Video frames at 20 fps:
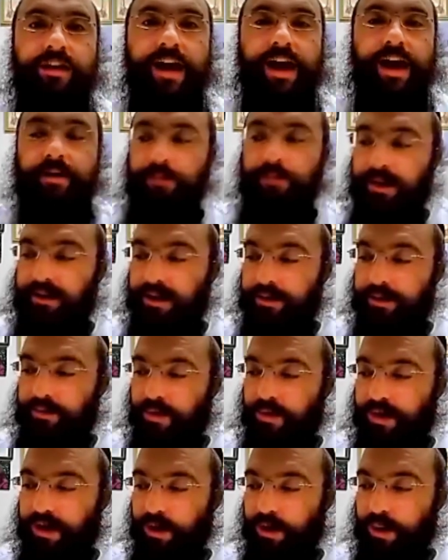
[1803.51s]
And Monday
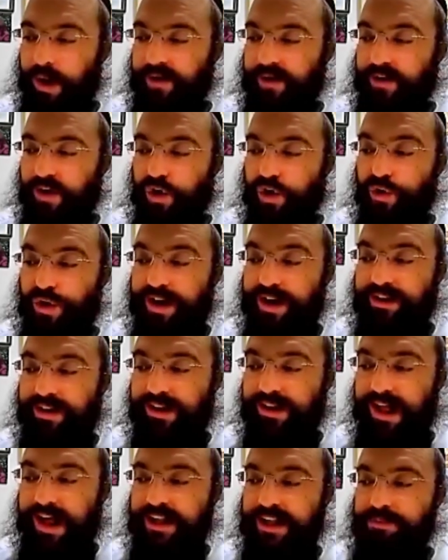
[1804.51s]
morning, we have a great
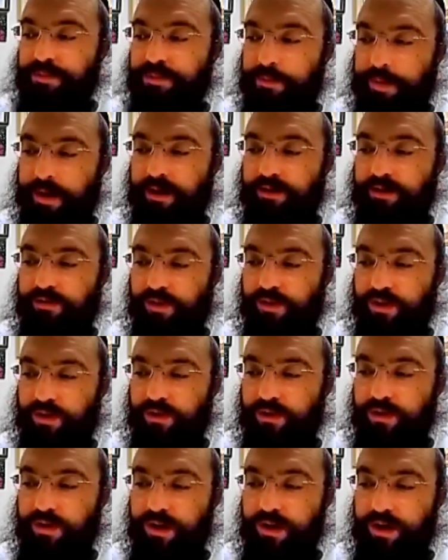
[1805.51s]
class prepared for
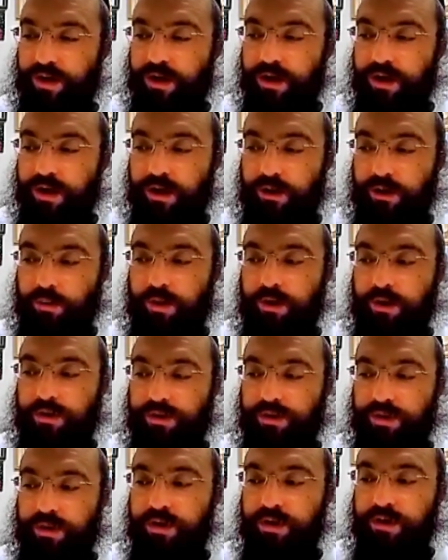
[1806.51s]
you. with
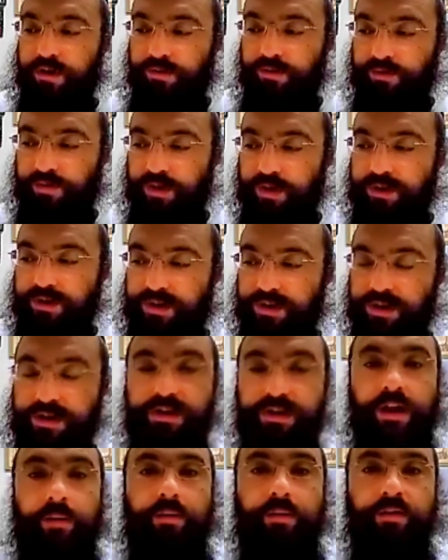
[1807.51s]
verses
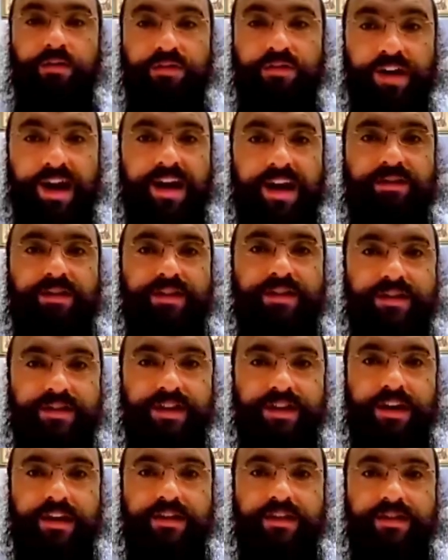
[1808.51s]
number 5 and
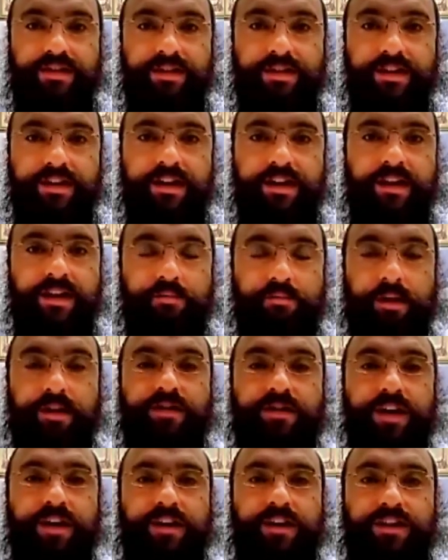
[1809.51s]
6.
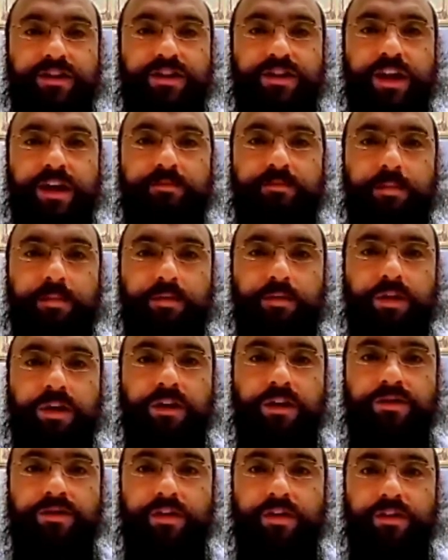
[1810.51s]
Bezrat Hashem, I'm
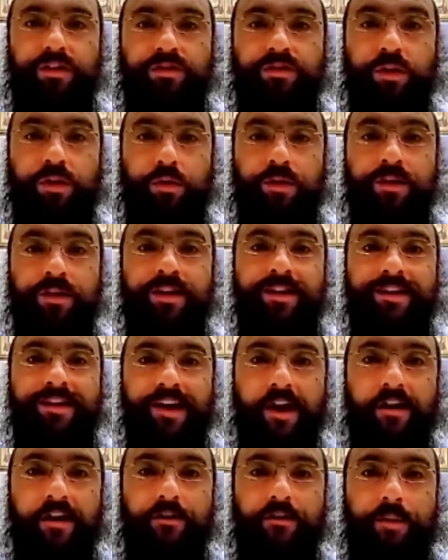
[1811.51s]
looking very forward.
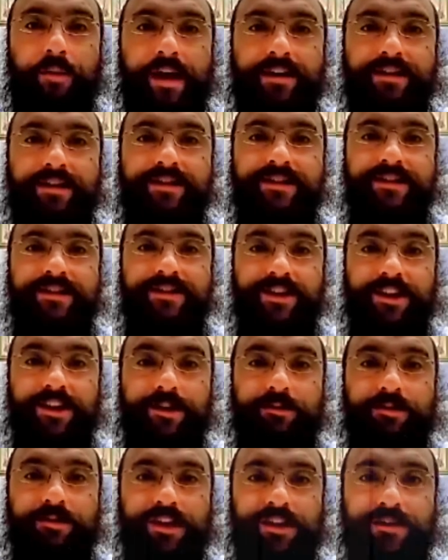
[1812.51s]
All the best.
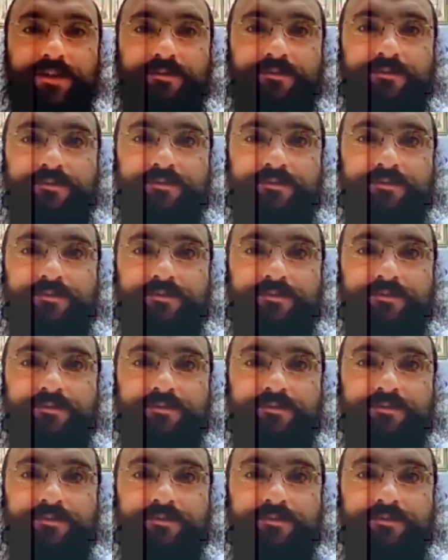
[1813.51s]
Shalom, shalom.